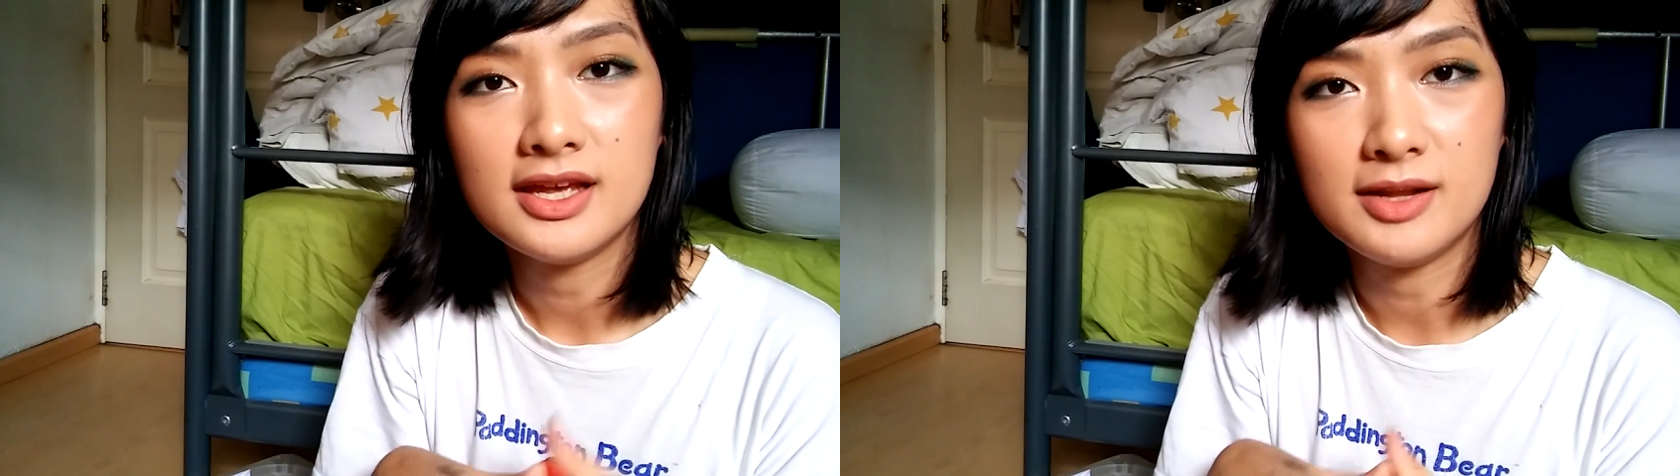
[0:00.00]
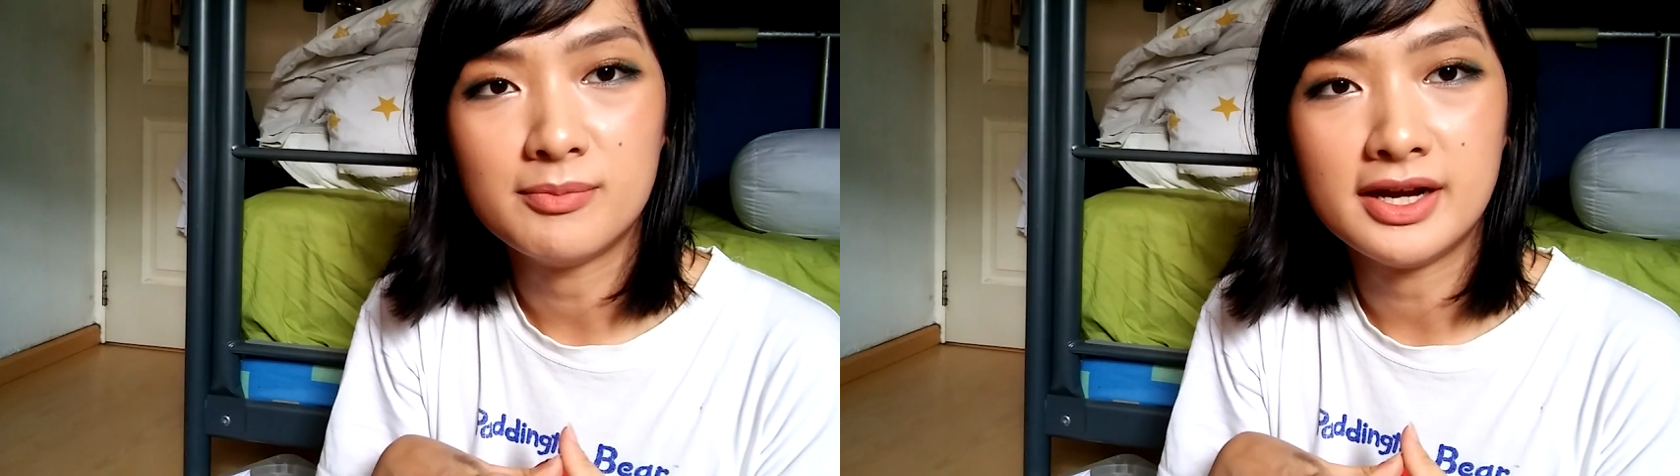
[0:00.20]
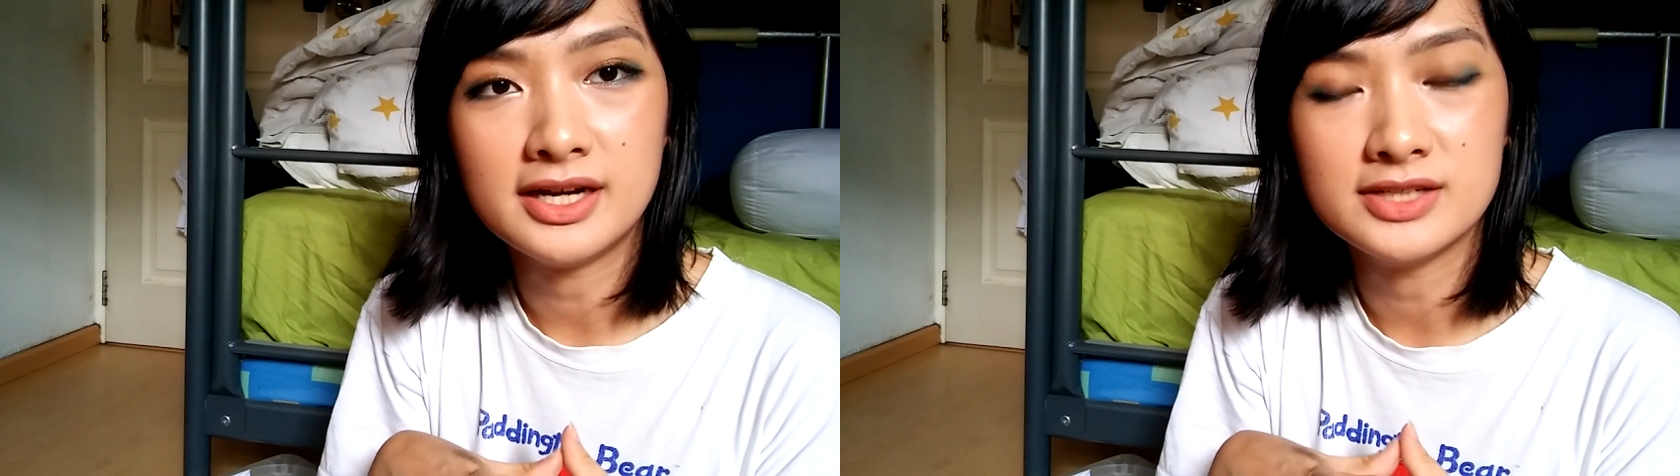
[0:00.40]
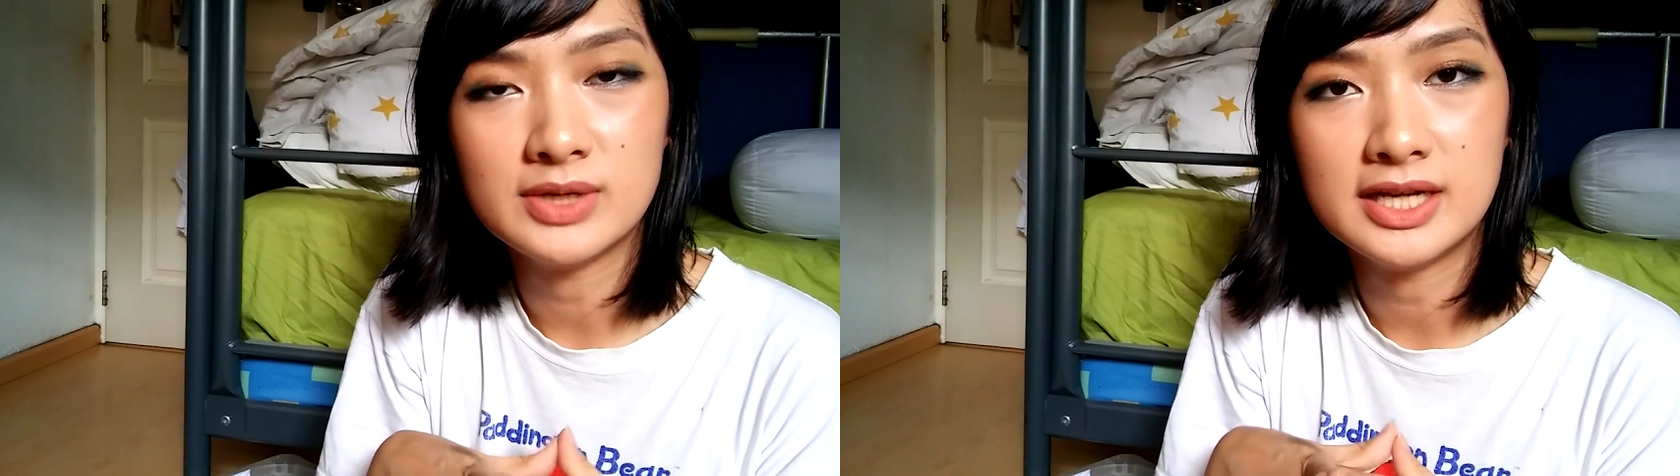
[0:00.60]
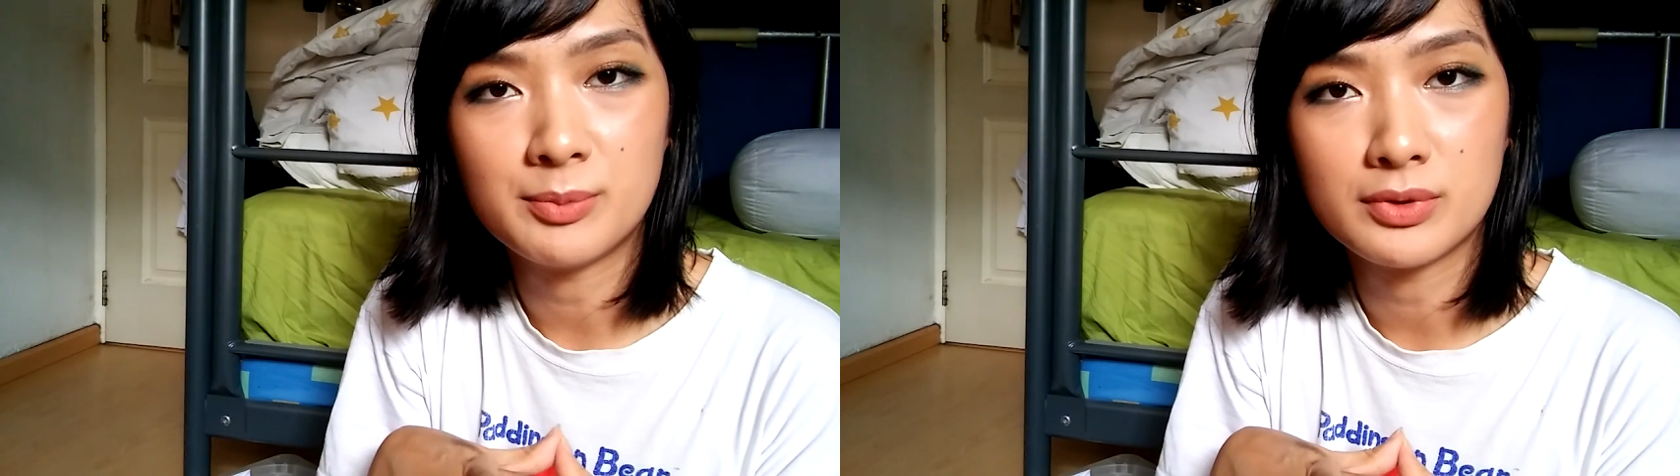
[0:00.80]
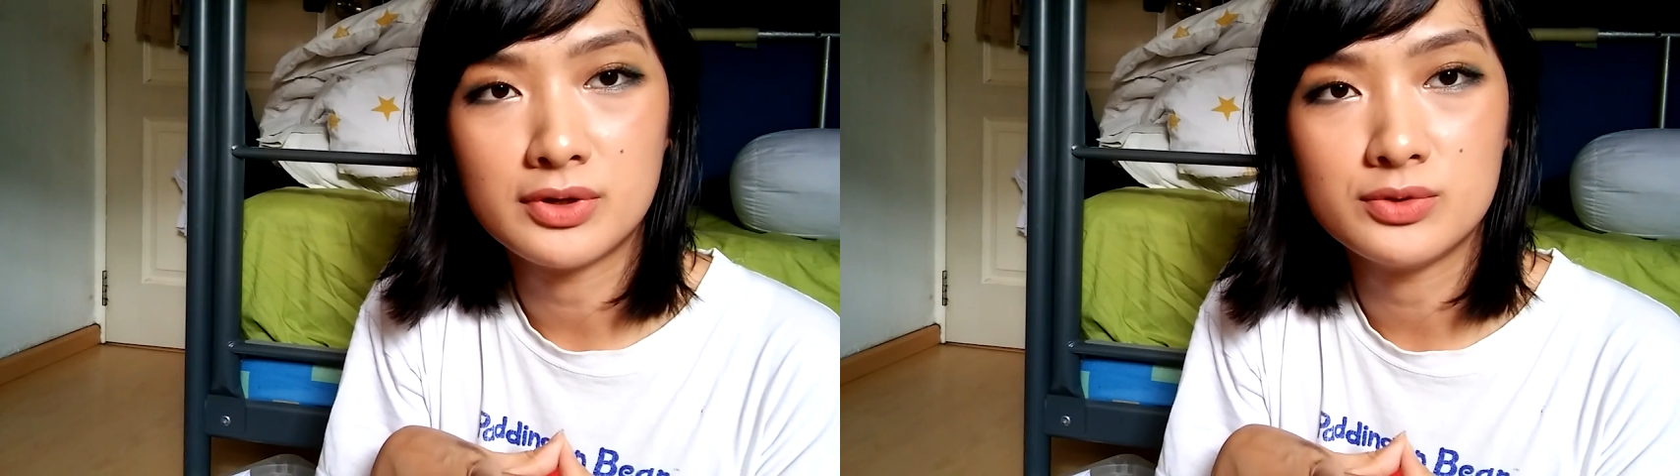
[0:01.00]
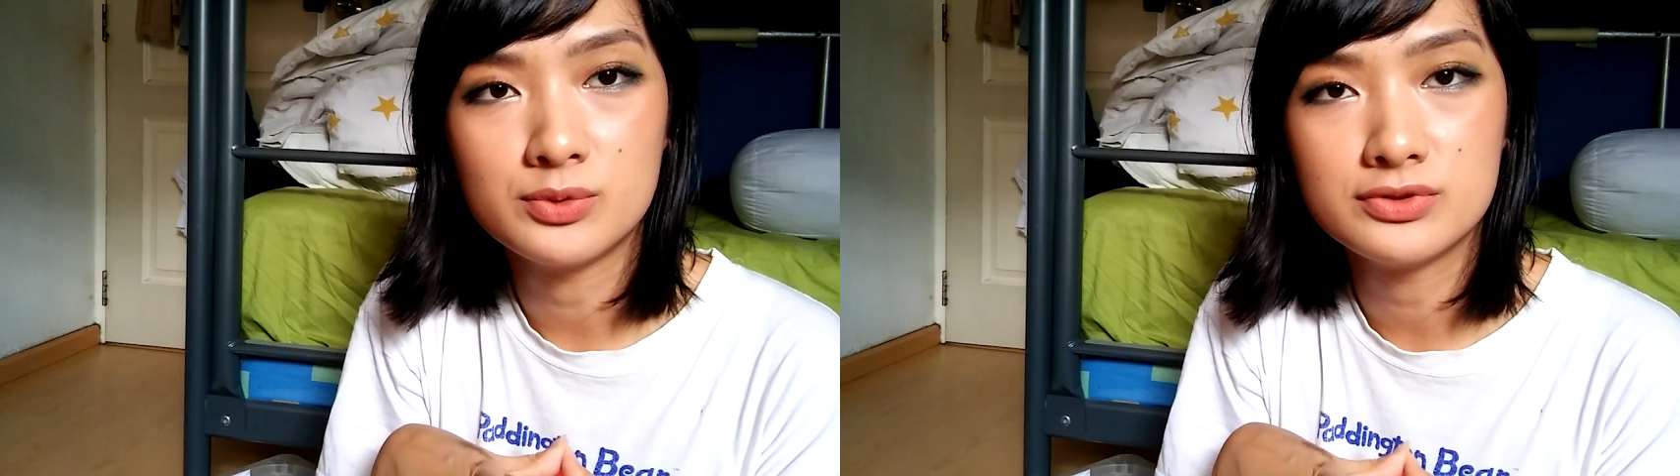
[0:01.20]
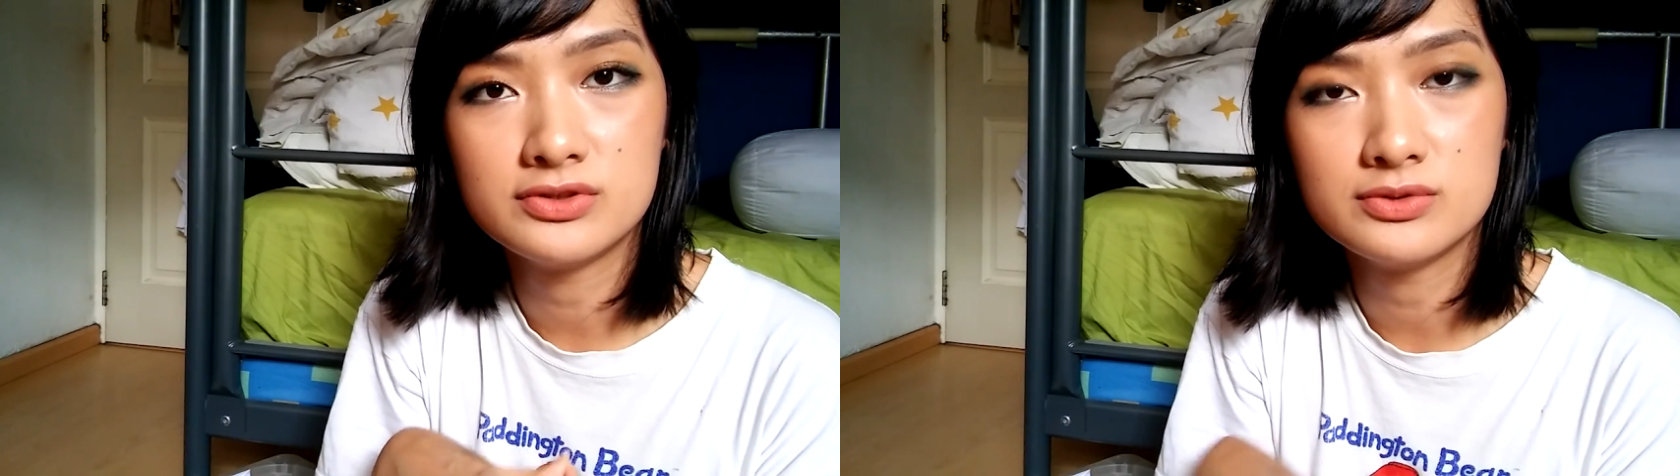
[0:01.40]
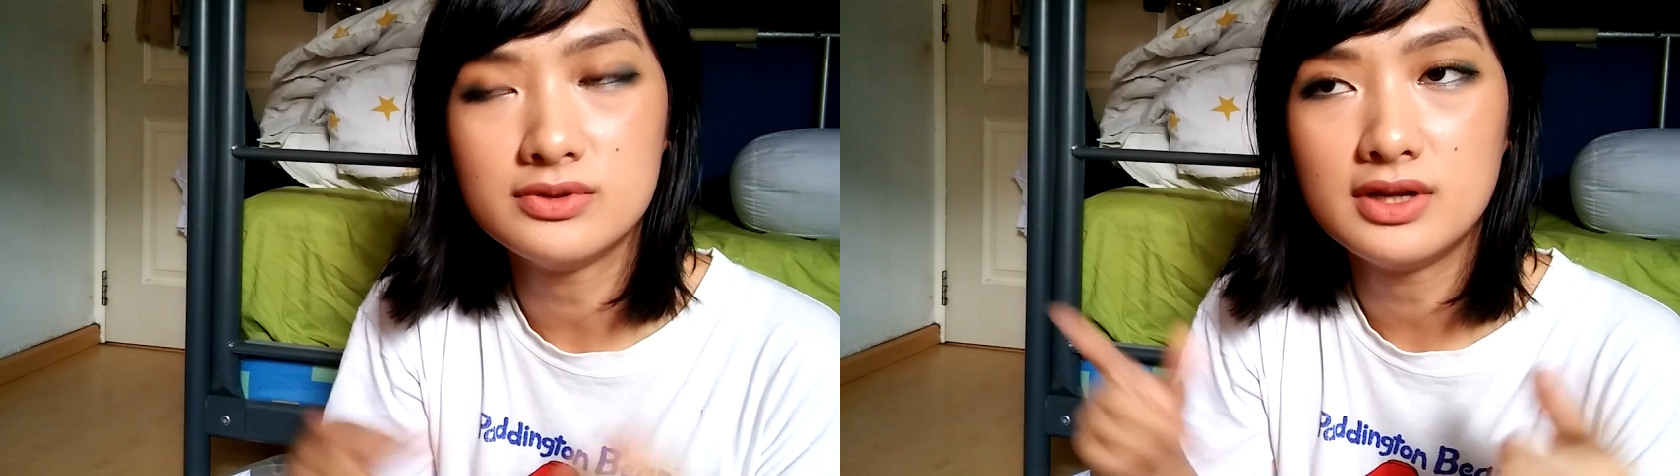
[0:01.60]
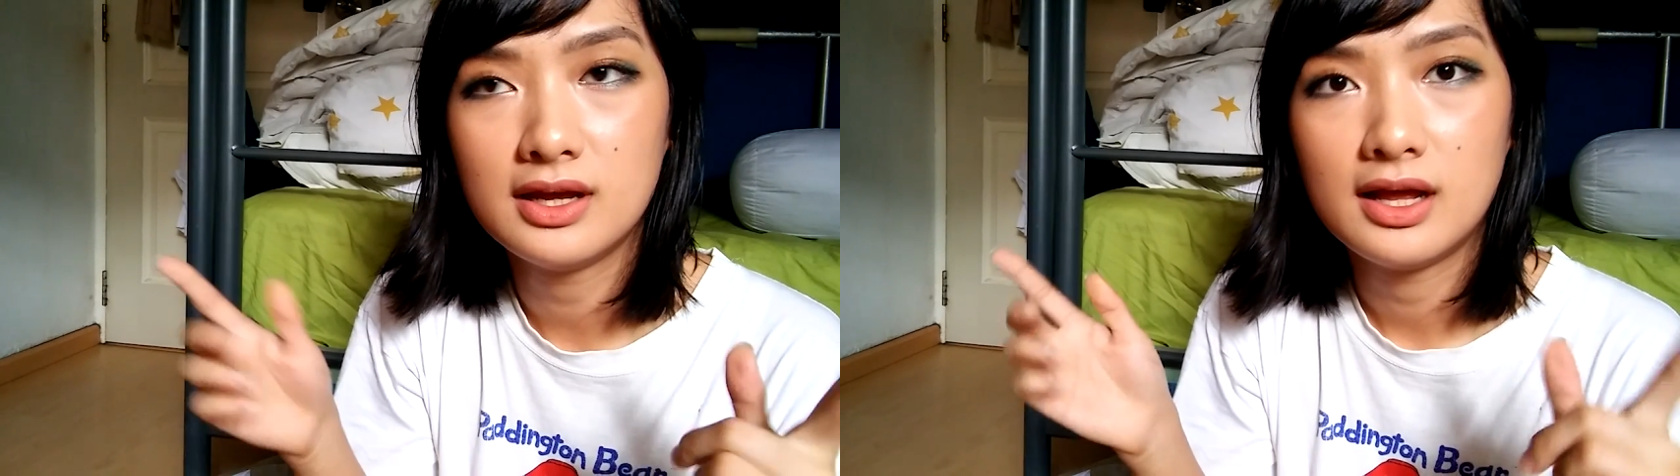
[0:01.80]
in mind as well that I'm gonna do
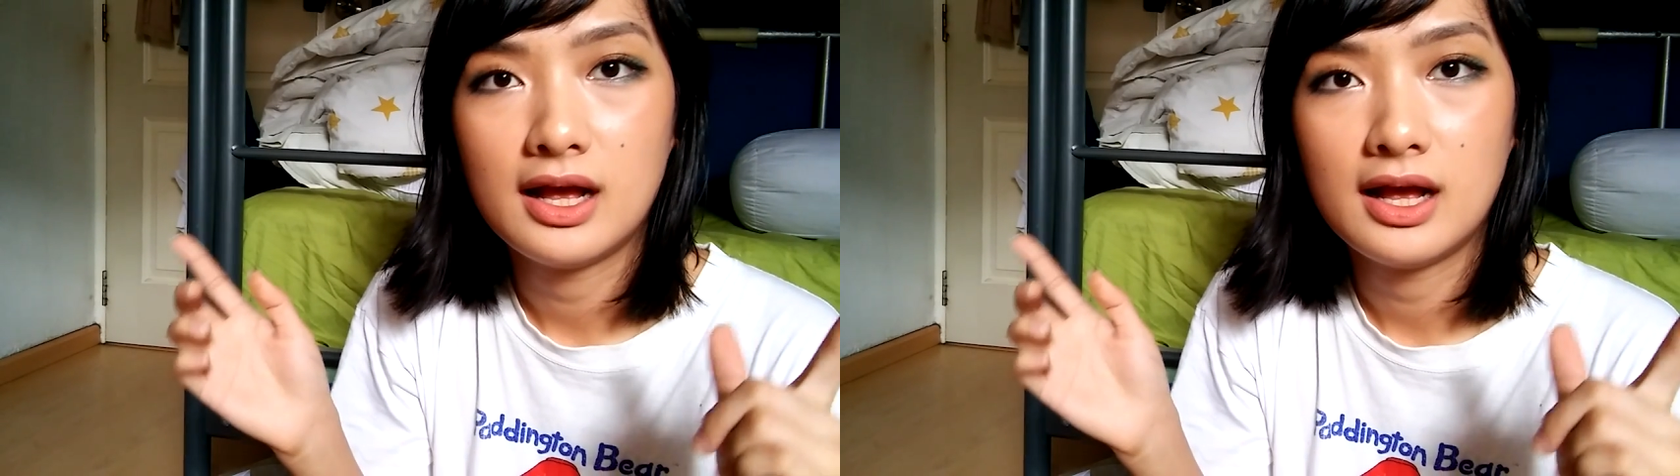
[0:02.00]
soon.